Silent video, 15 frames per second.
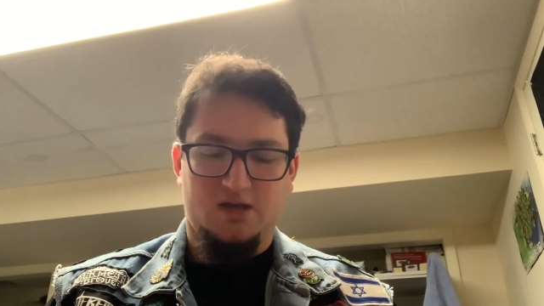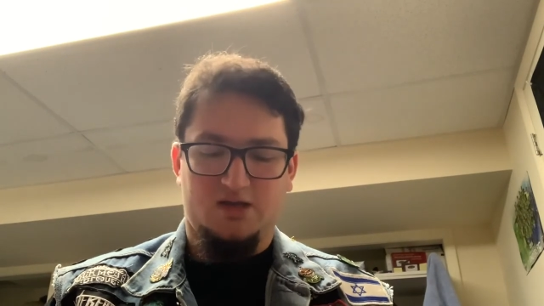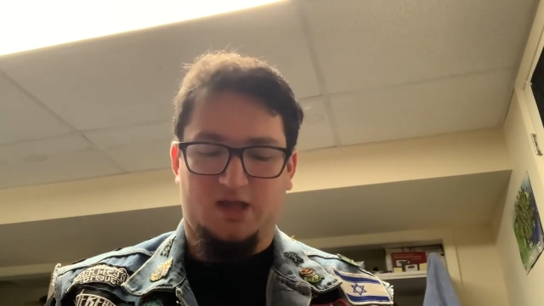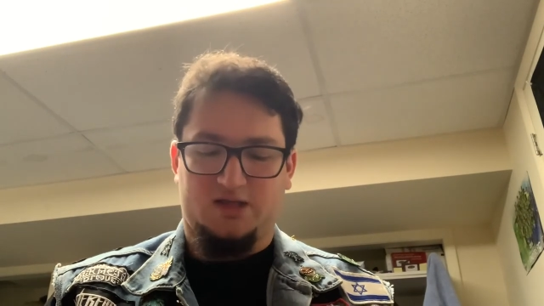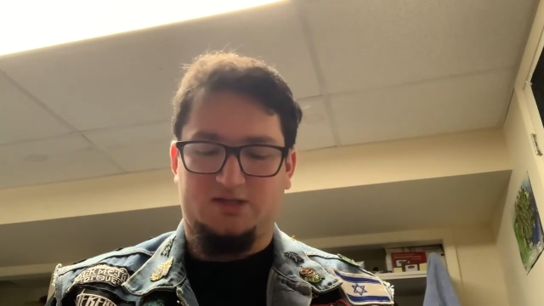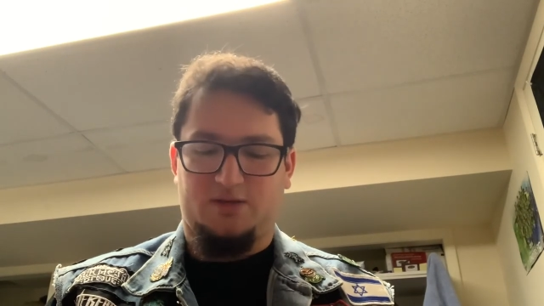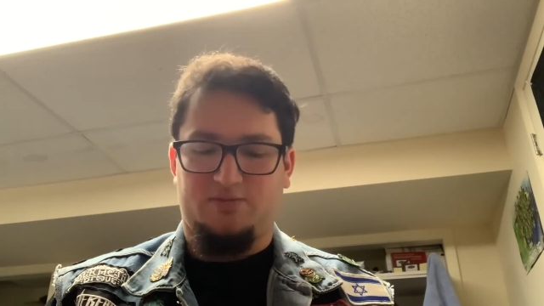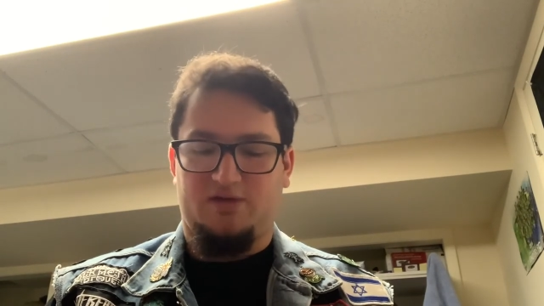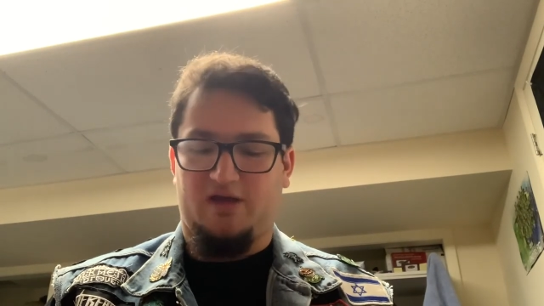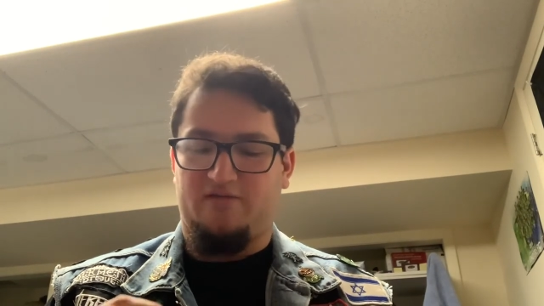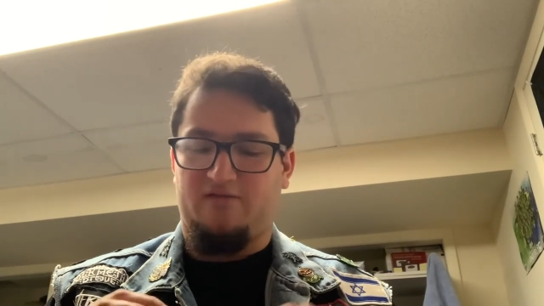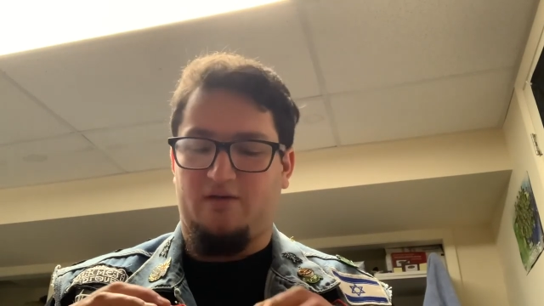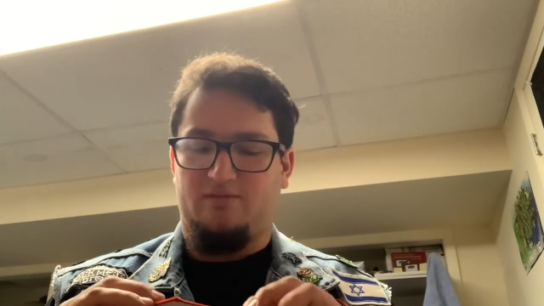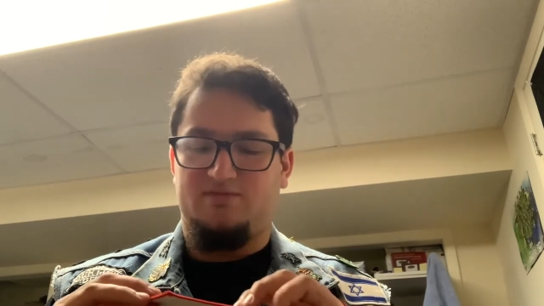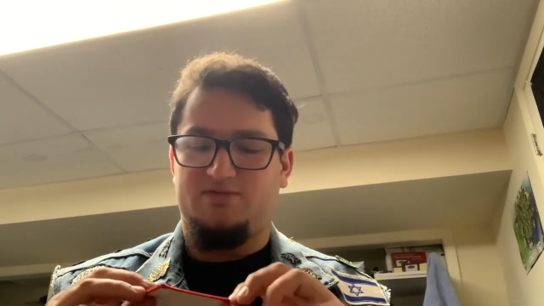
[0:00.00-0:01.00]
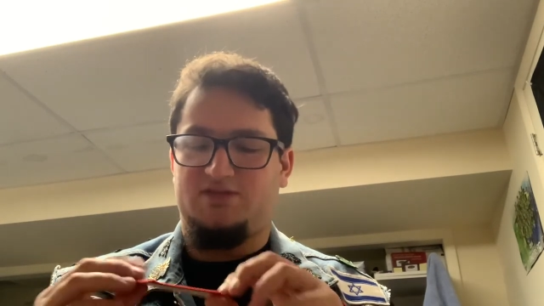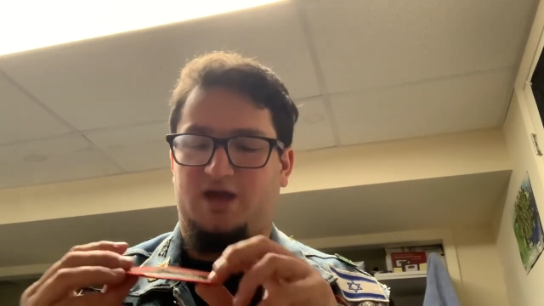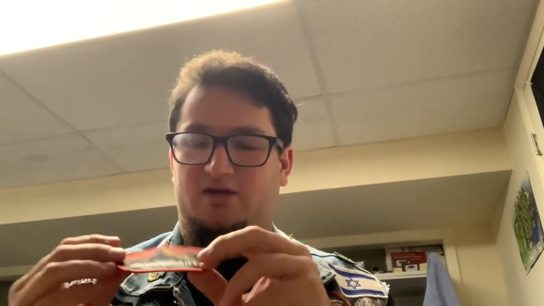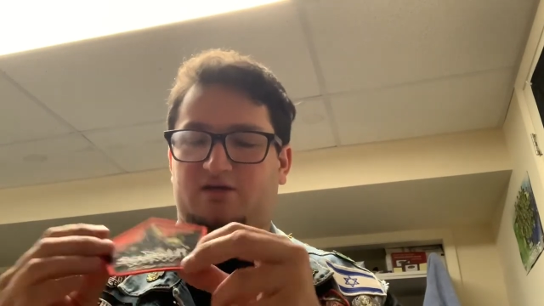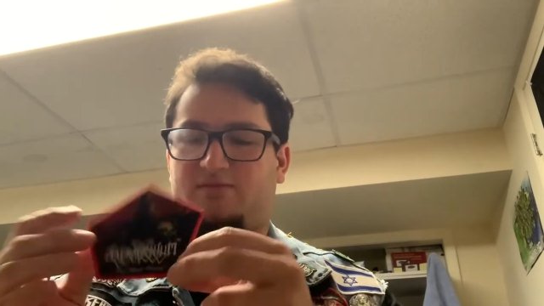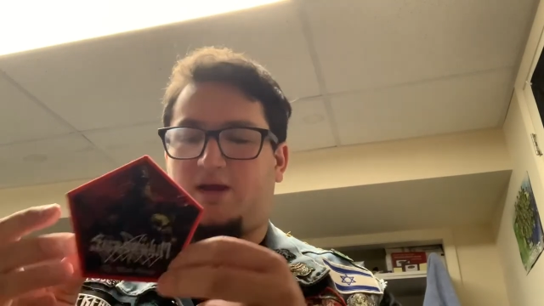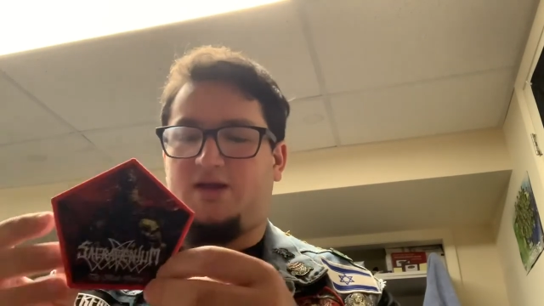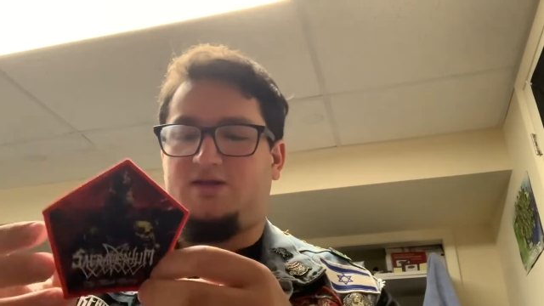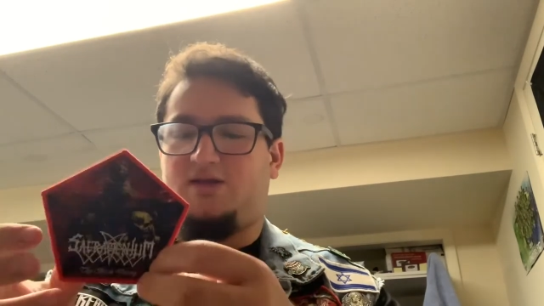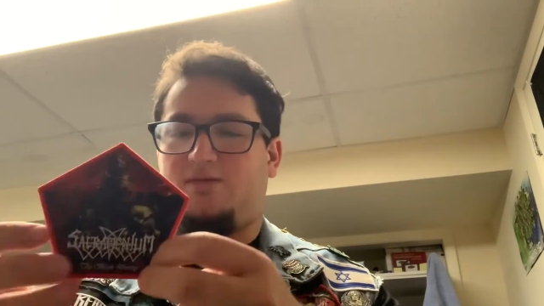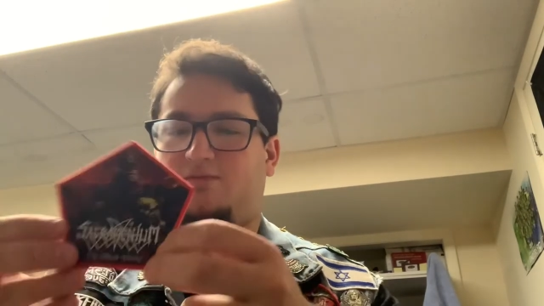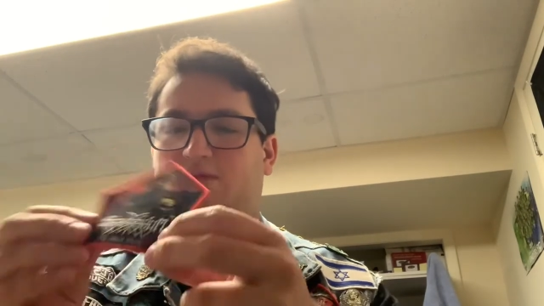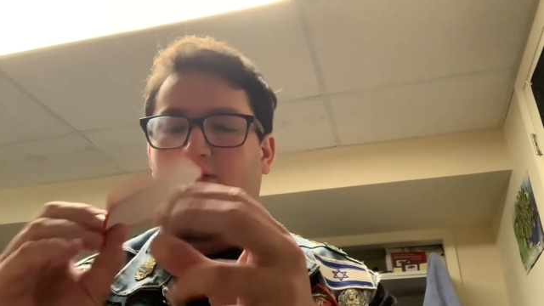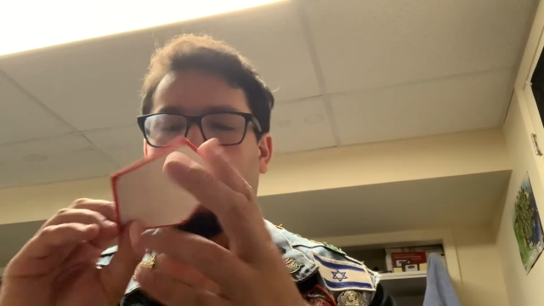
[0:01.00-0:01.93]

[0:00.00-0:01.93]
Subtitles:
Next up, we have Sacramentum